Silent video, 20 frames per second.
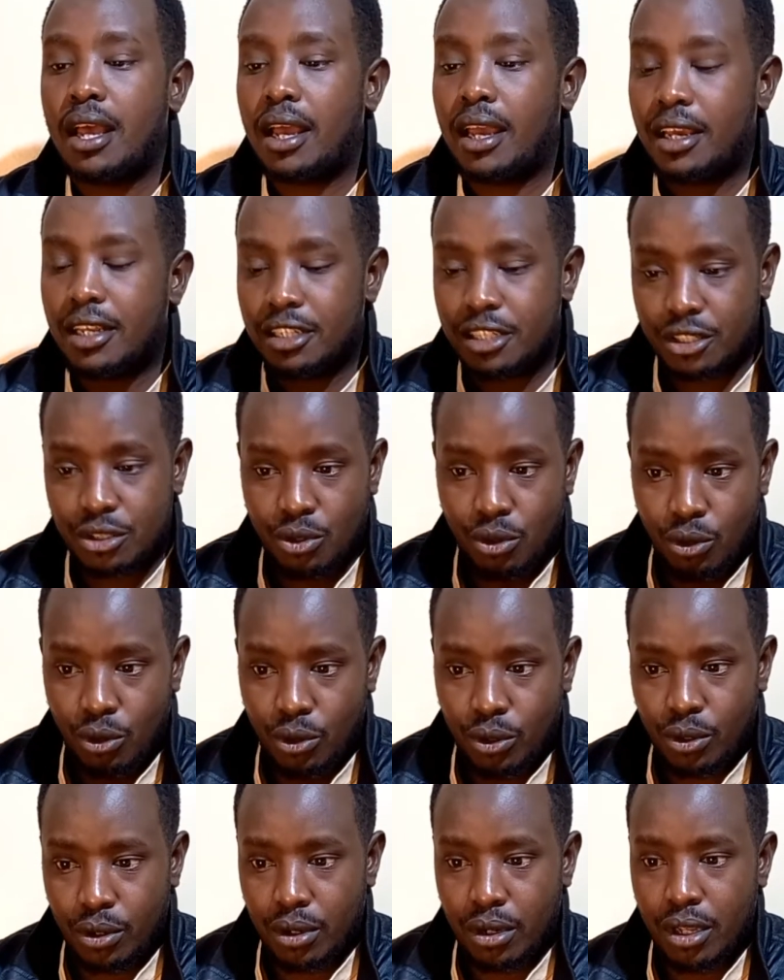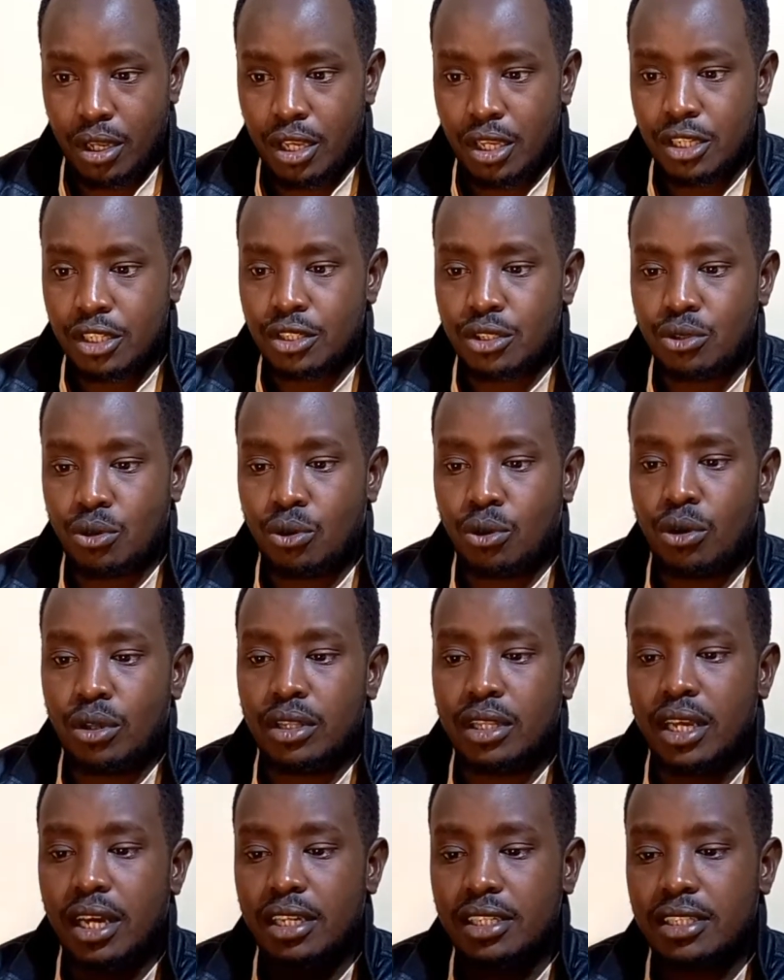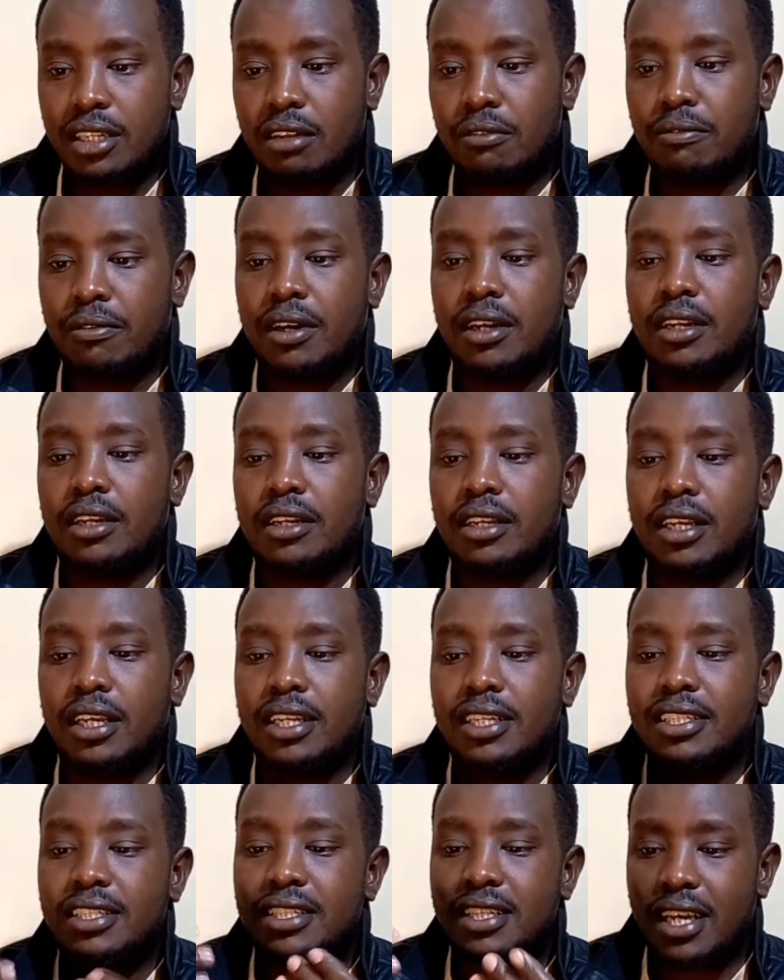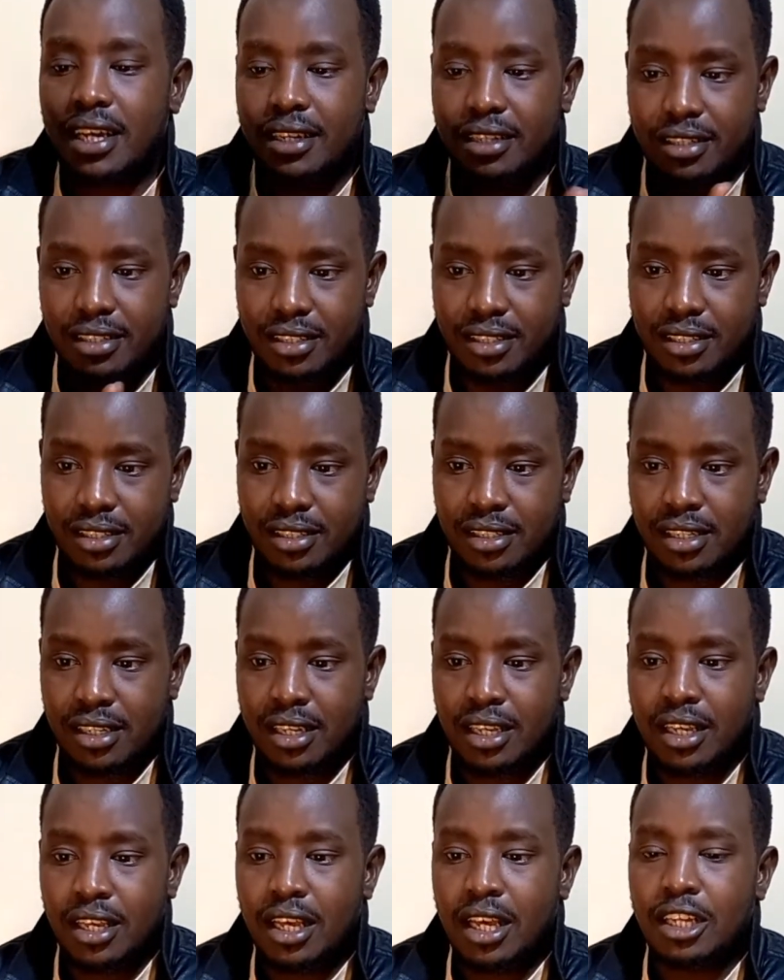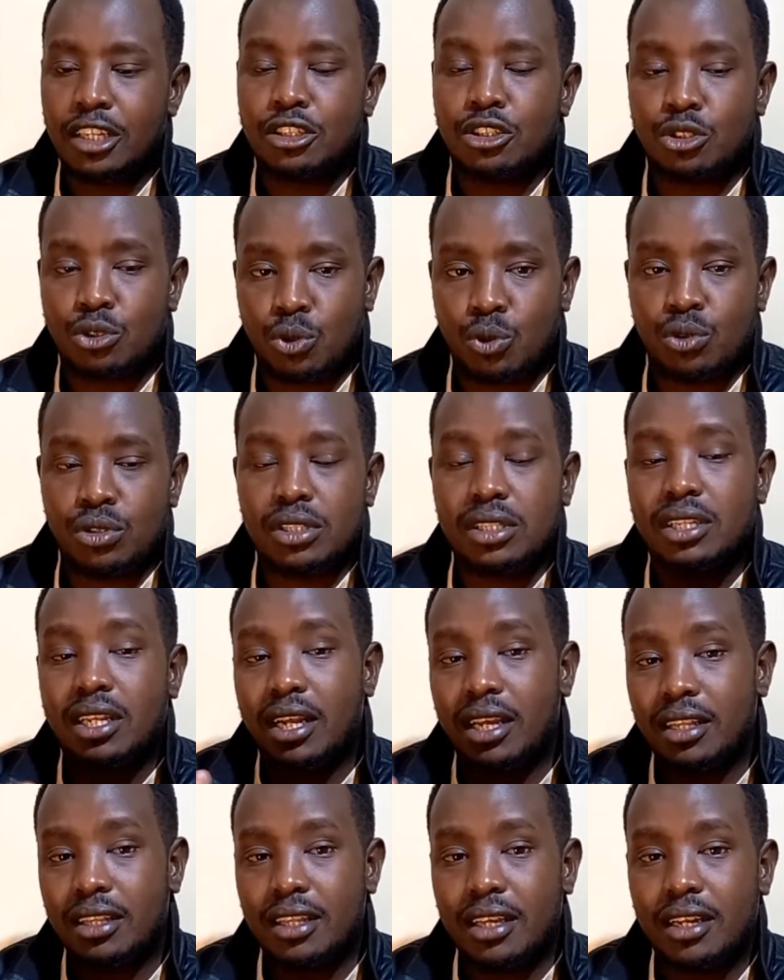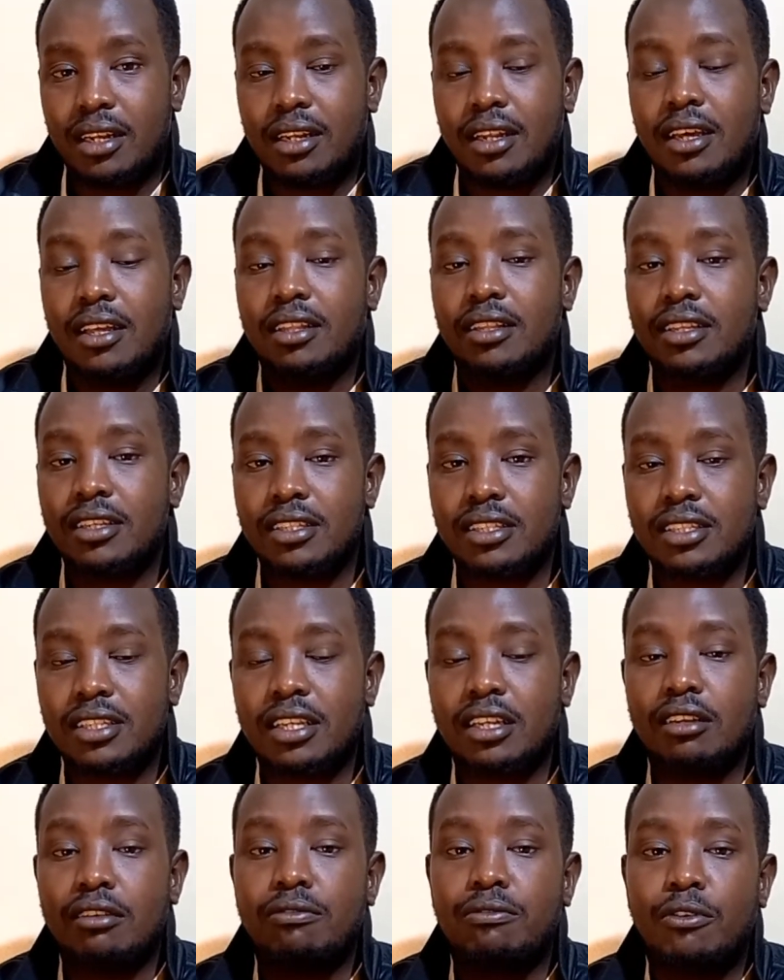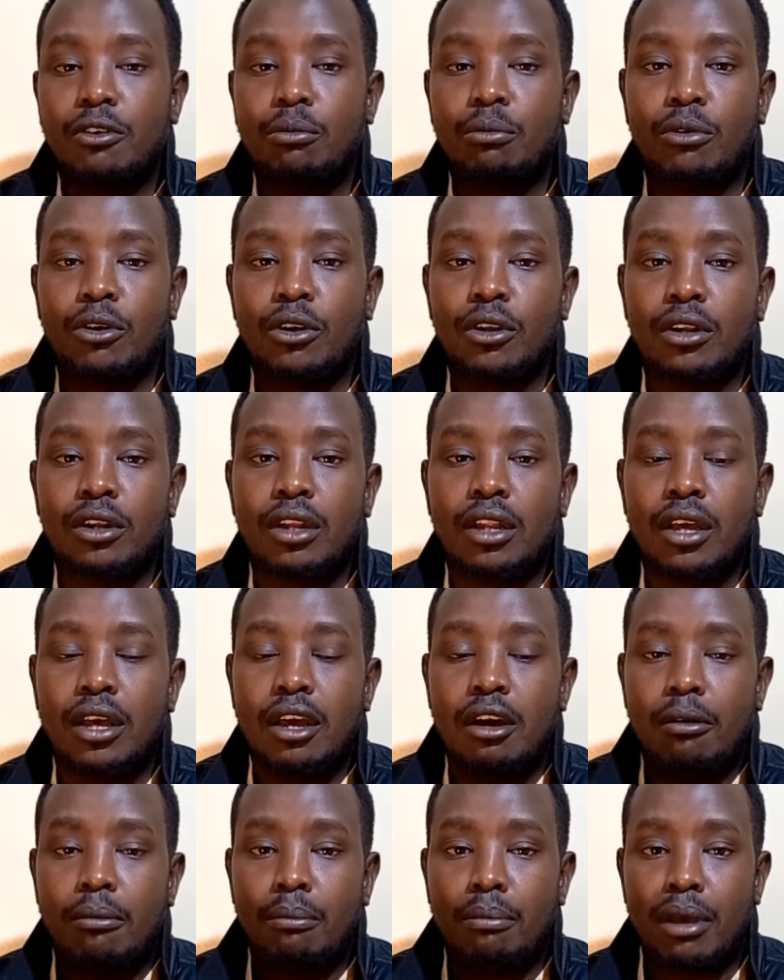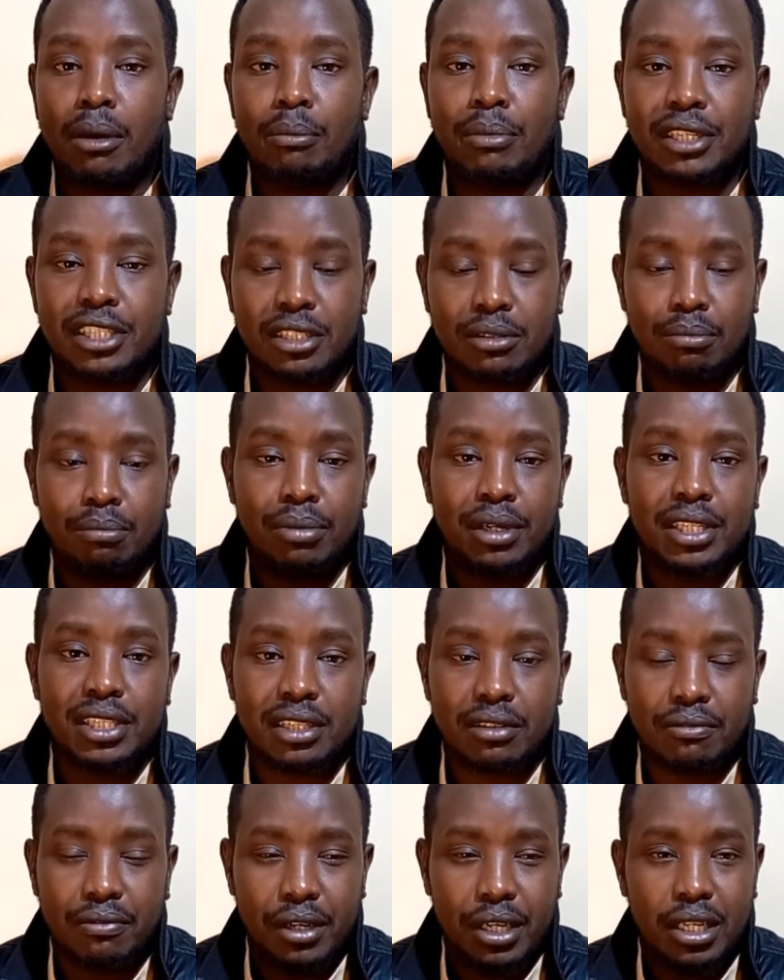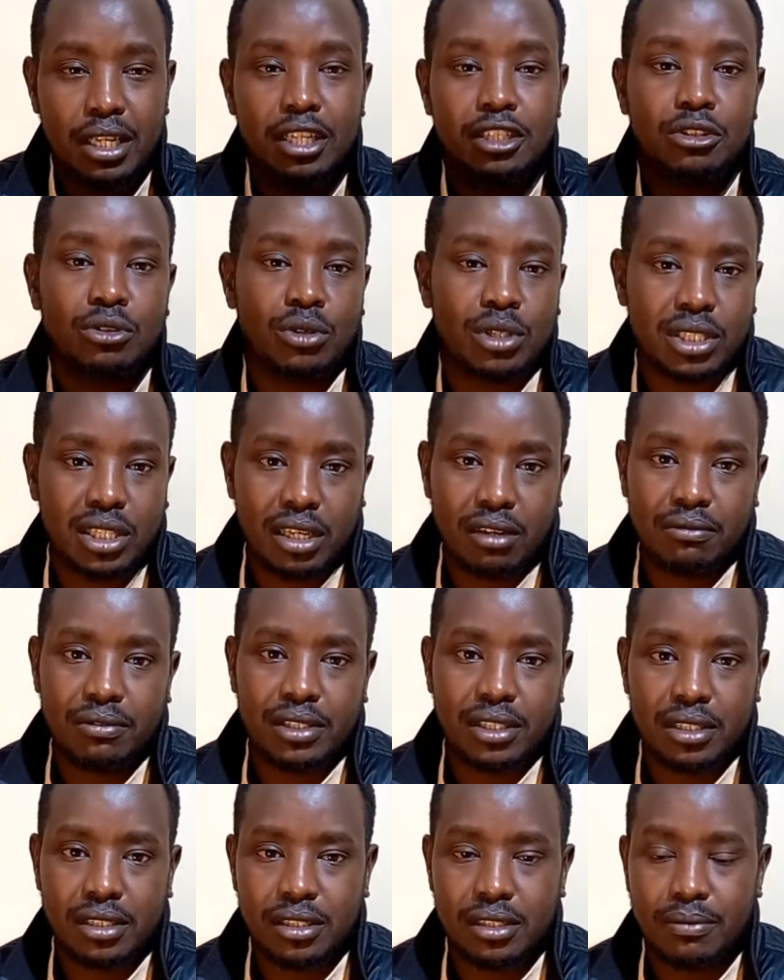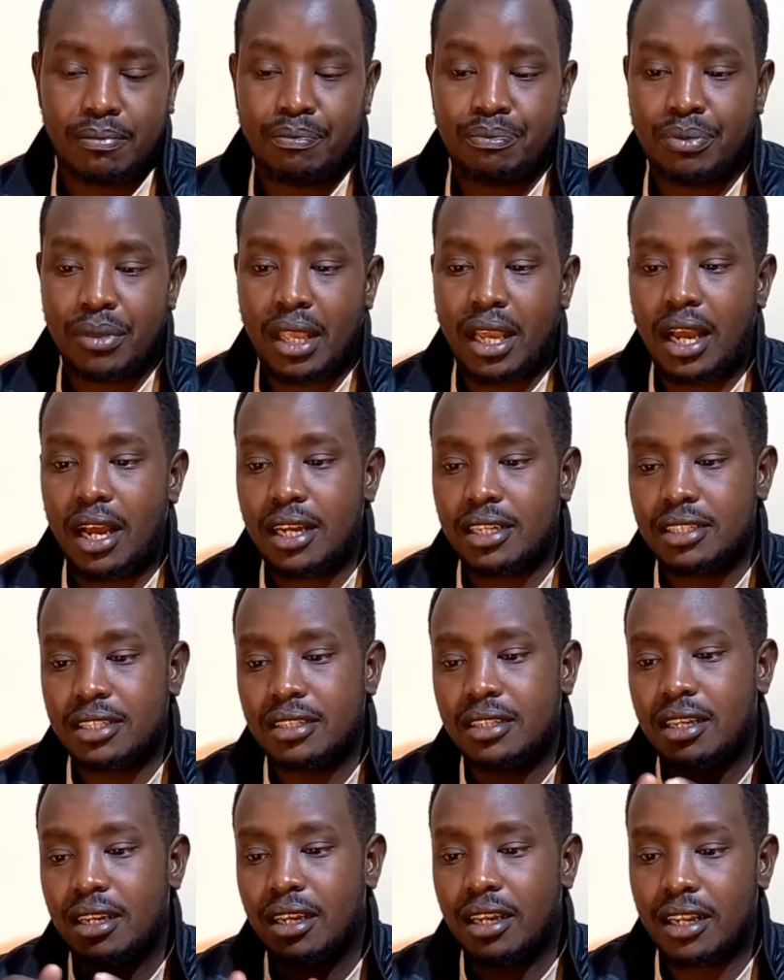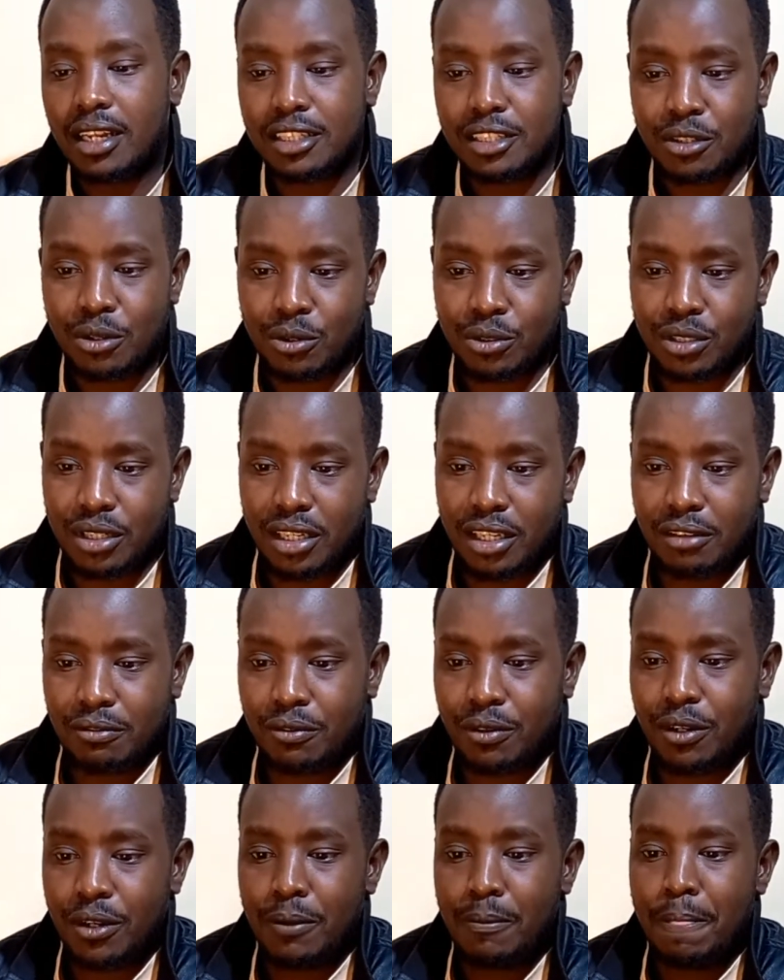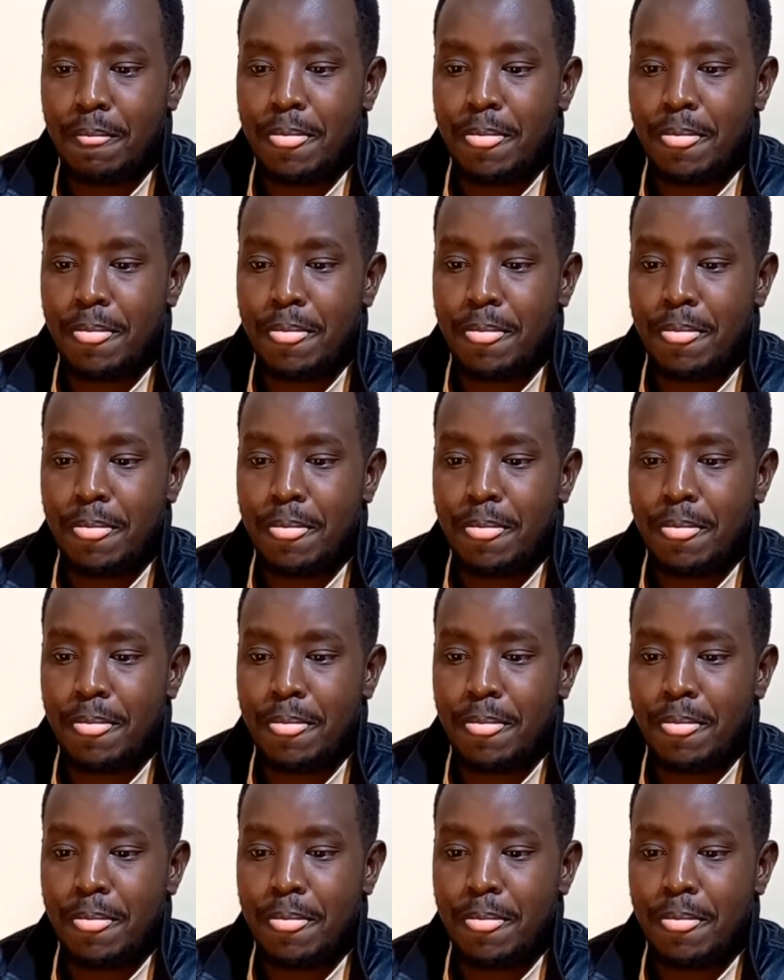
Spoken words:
and so on. So the Hustler Fund intends to strengthen these informal membership-based financial services at the grassroots level.